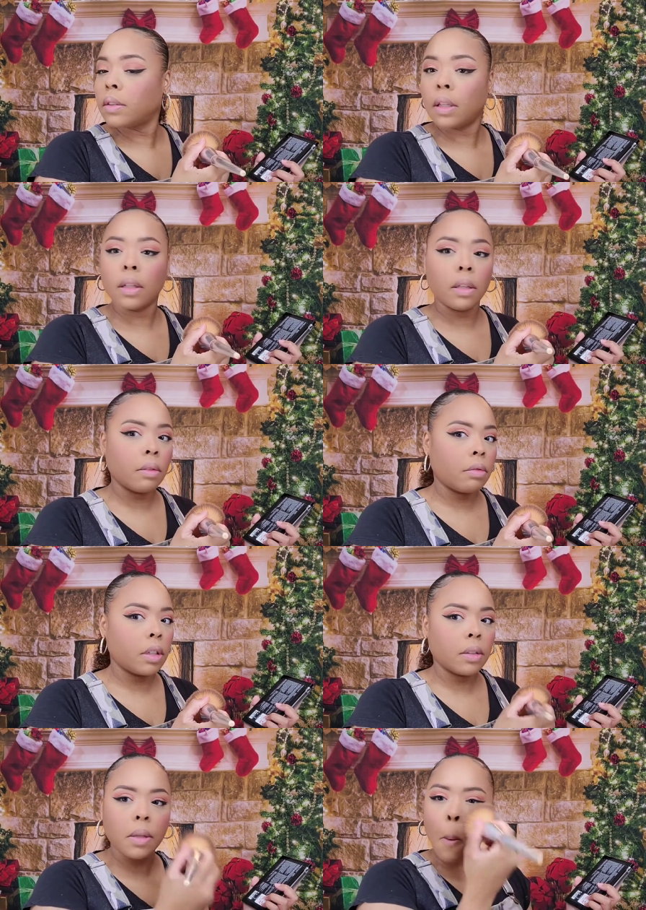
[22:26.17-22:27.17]
See the
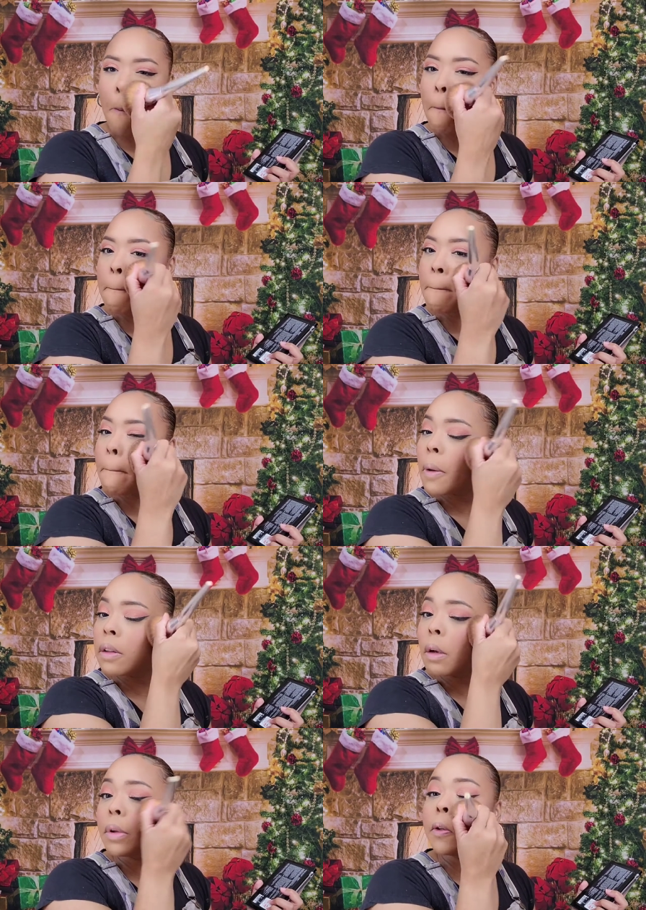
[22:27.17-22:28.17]
difference?
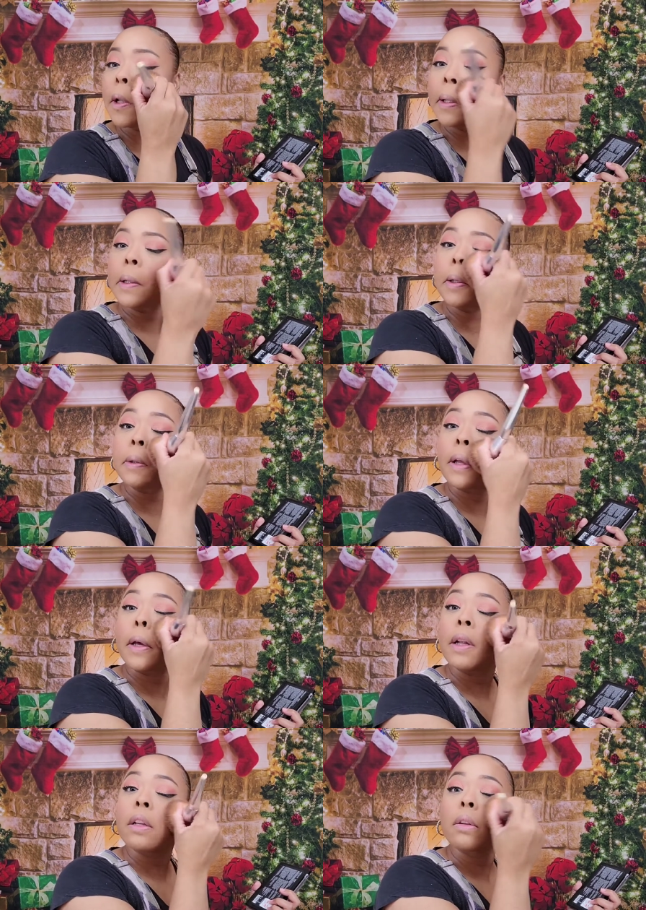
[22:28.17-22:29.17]
So I'm gonna do that to this
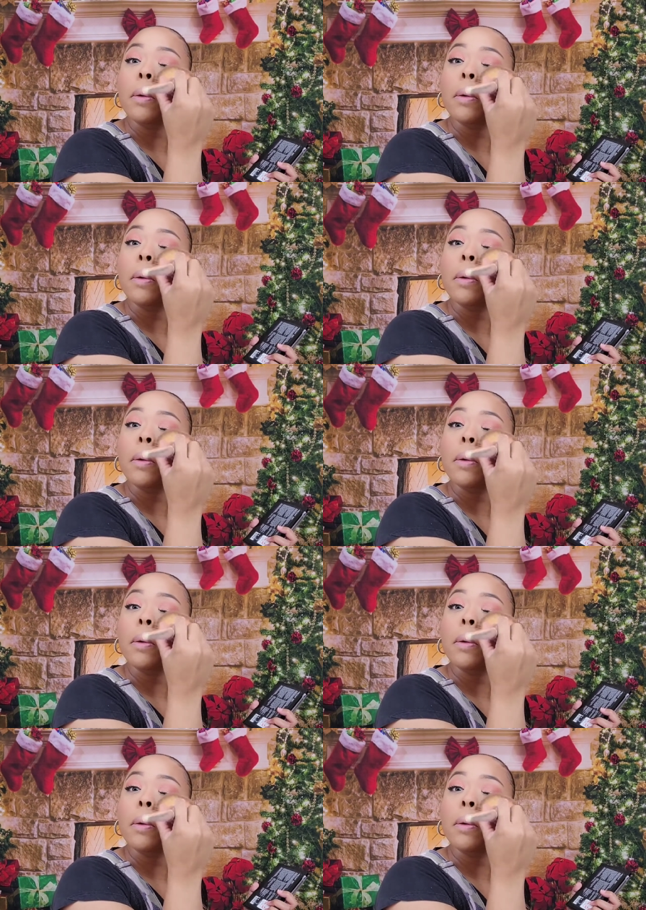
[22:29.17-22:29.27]
side as